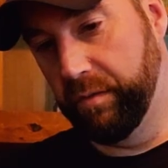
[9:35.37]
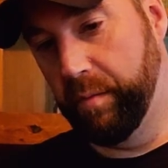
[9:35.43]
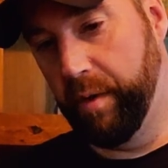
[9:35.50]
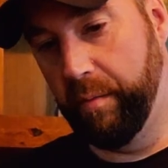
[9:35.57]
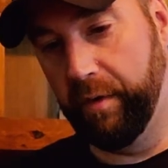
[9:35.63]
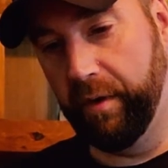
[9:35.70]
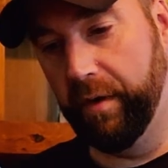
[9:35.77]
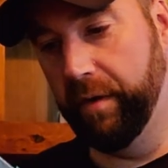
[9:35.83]

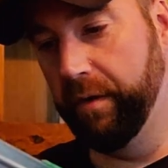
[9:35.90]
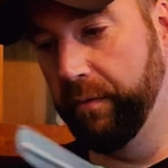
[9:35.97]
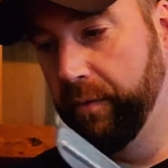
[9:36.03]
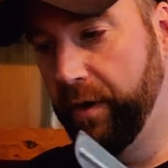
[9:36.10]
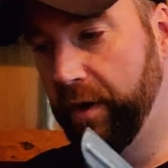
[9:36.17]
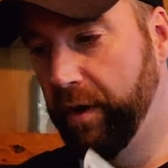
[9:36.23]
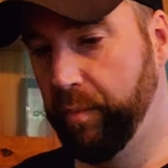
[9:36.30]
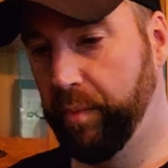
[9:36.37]
remember
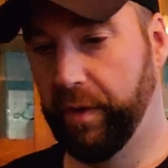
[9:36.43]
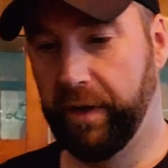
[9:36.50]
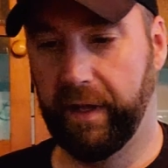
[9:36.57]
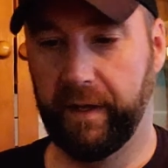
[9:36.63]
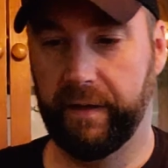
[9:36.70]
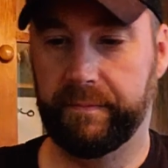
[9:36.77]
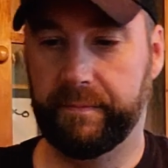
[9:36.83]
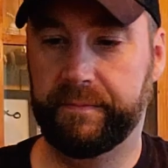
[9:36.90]
where you're putting
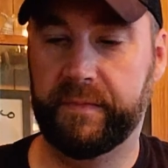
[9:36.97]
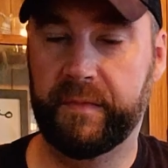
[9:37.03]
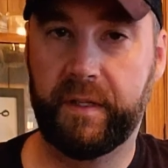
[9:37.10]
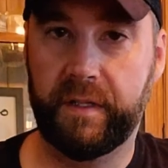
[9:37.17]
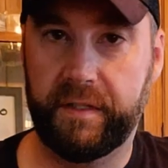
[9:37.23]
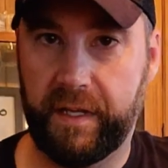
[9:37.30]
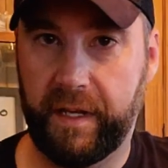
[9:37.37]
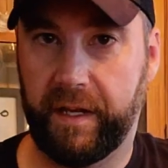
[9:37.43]
it.
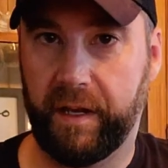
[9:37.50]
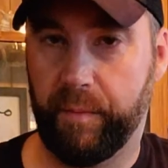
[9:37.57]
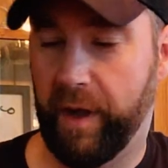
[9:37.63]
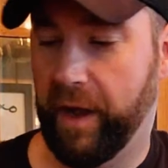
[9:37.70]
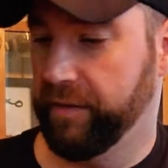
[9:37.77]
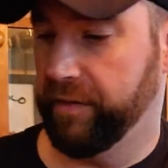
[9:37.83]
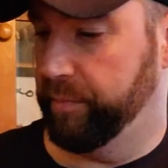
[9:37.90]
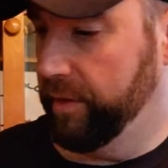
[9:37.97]
Take your
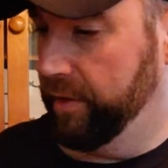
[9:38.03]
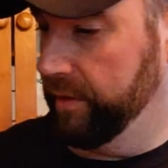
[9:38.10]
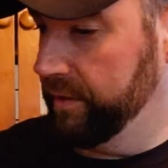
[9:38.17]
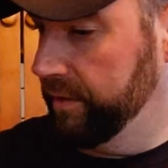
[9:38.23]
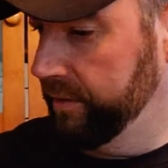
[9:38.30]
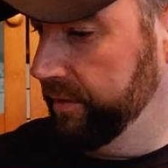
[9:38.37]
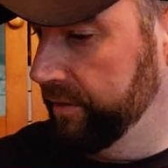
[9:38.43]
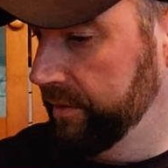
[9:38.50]
Max Bond
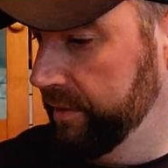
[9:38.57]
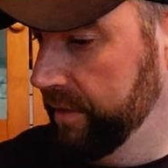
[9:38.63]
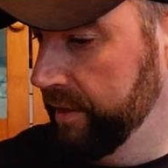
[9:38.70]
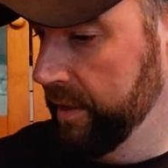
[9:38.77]
glue.